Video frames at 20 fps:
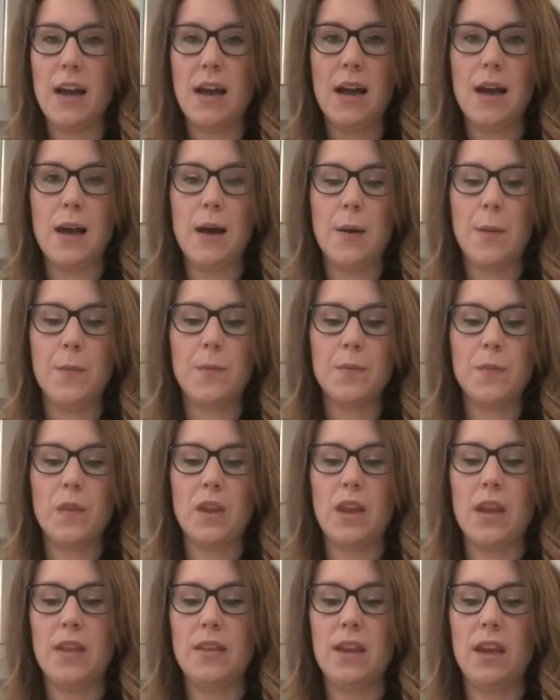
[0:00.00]

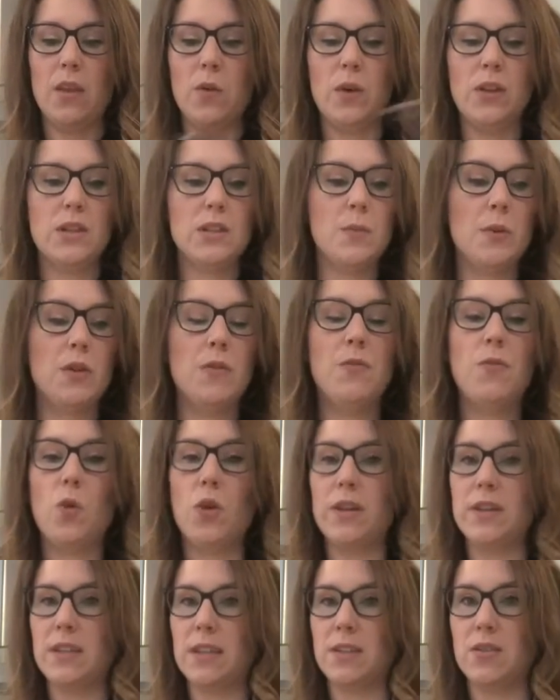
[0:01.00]
and the other one is about a
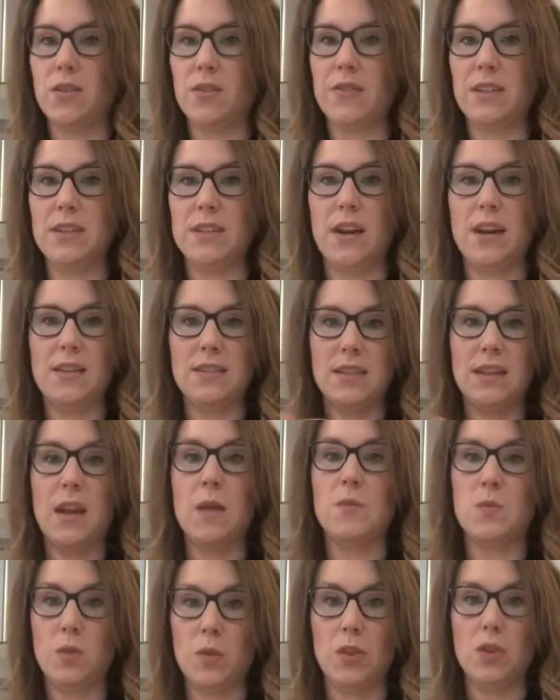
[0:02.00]
4 to 6 serving size and
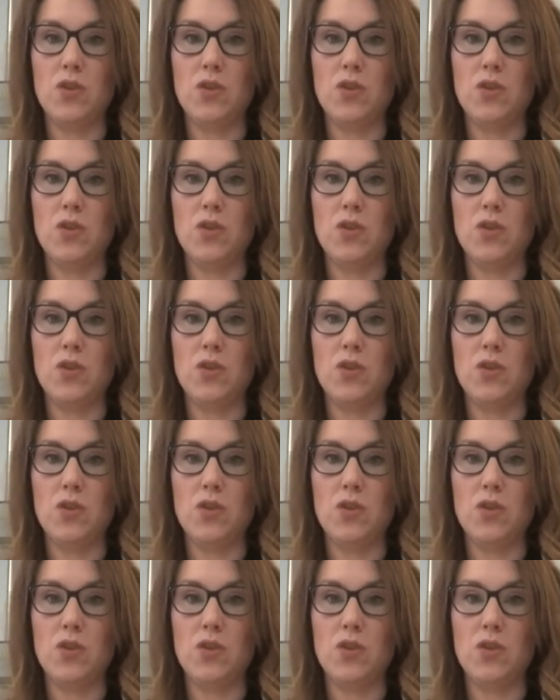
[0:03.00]
comes with